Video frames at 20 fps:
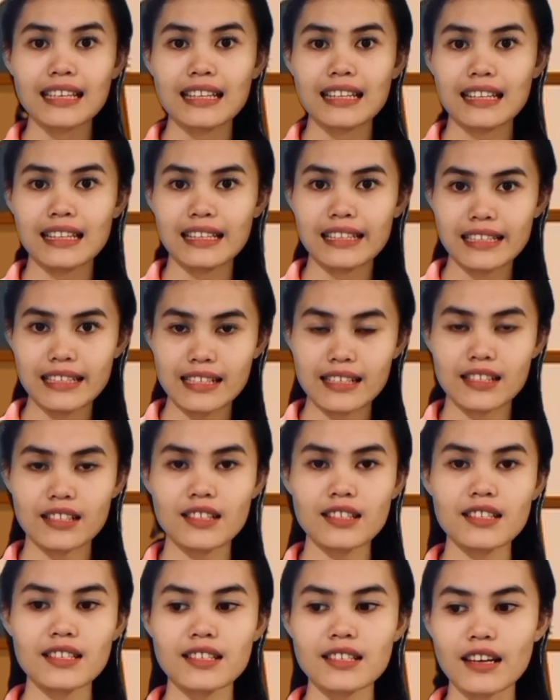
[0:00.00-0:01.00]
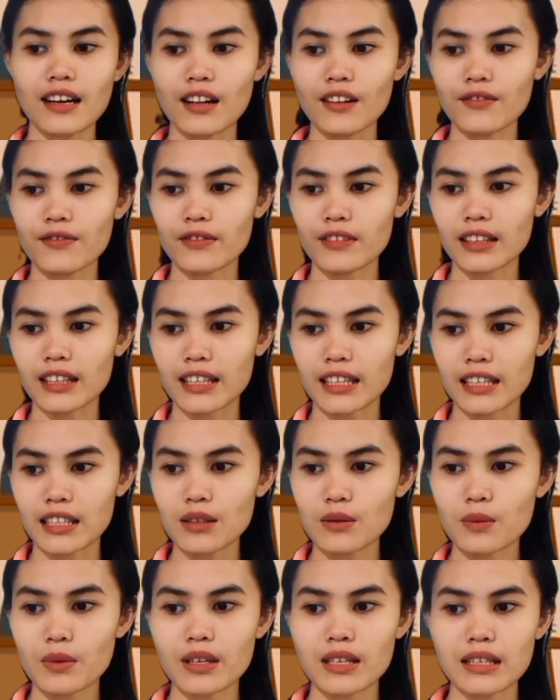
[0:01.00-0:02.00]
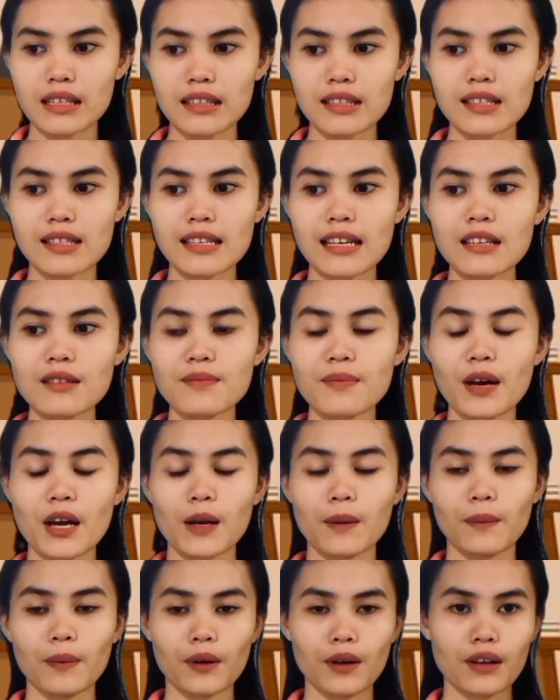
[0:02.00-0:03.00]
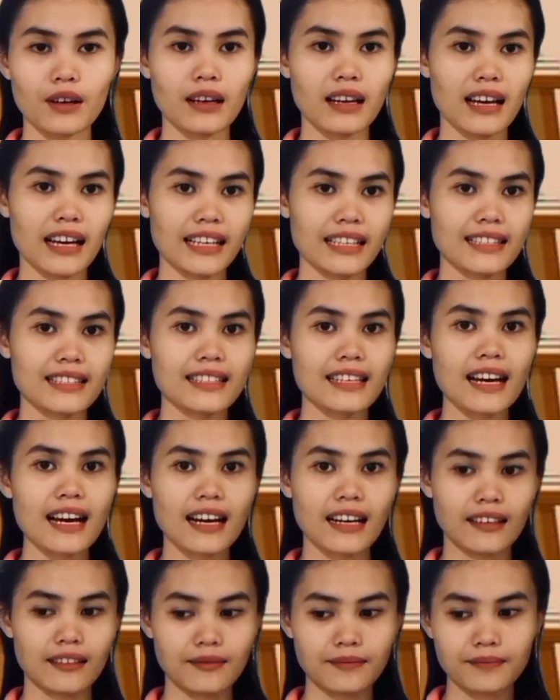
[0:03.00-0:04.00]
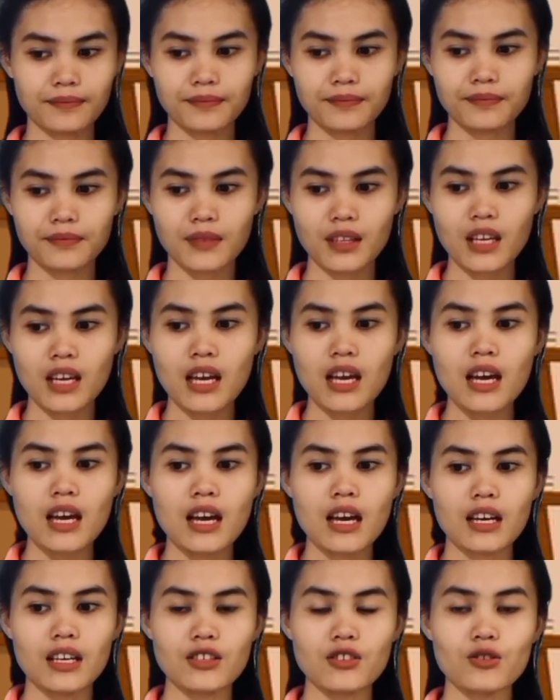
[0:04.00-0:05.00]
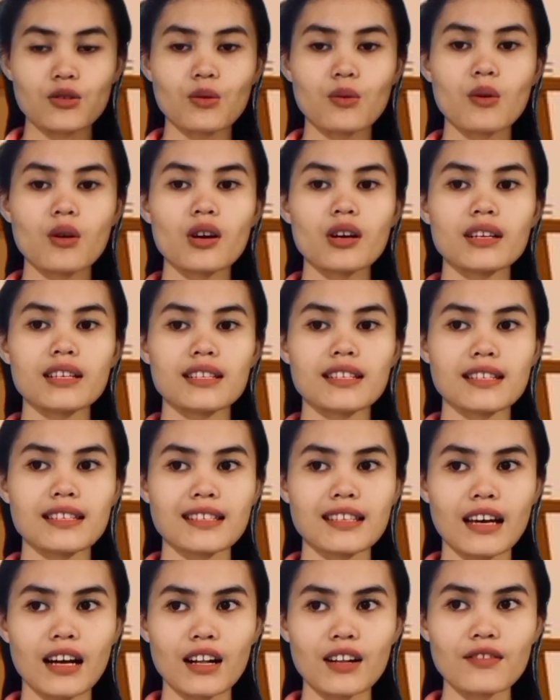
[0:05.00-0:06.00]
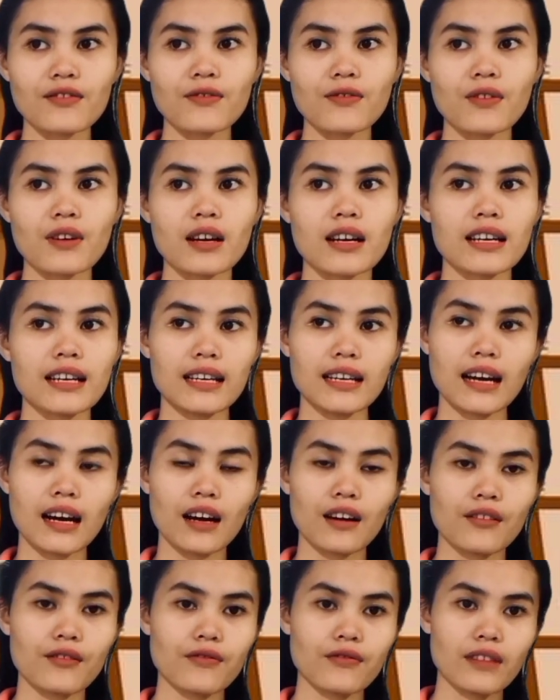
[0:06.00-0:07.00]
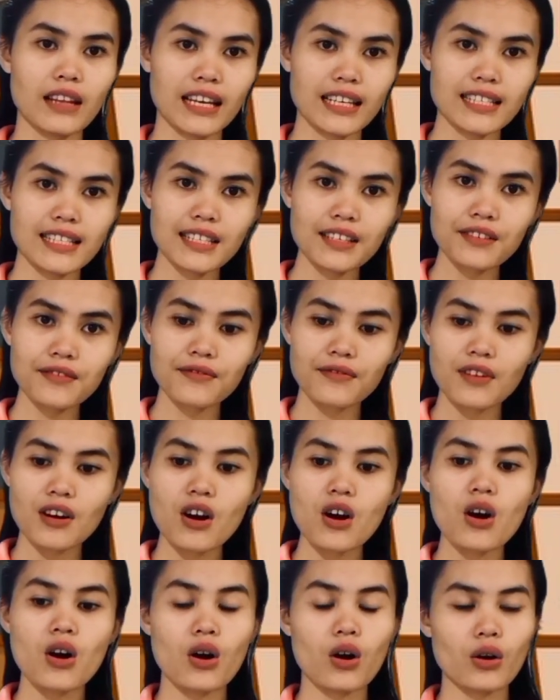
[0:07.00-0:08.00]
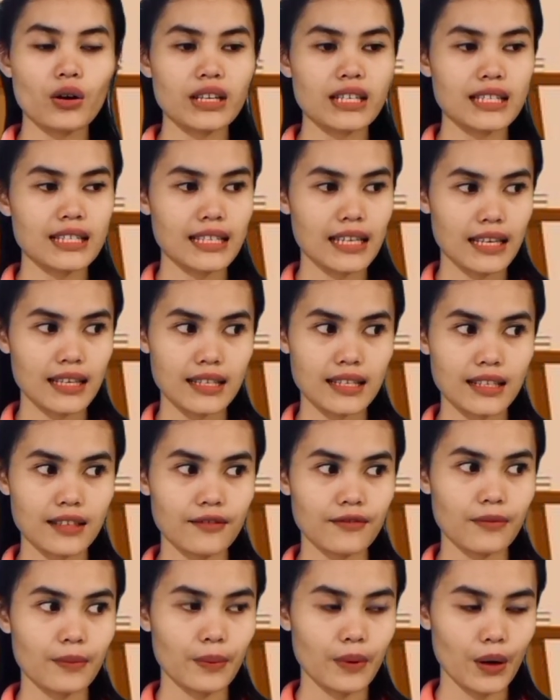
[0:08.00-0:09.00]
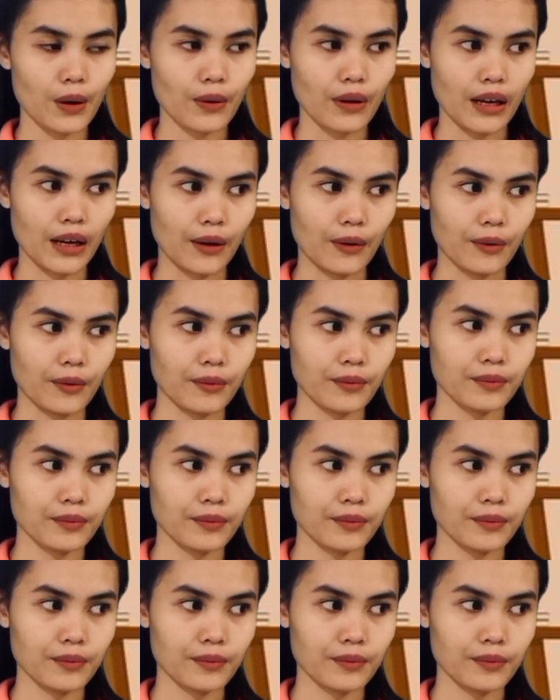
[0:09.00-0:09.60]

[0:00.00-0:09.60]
licked itself clean with its sandpaper-like tongue. Is the word itself a reflexive or intensive pronoun?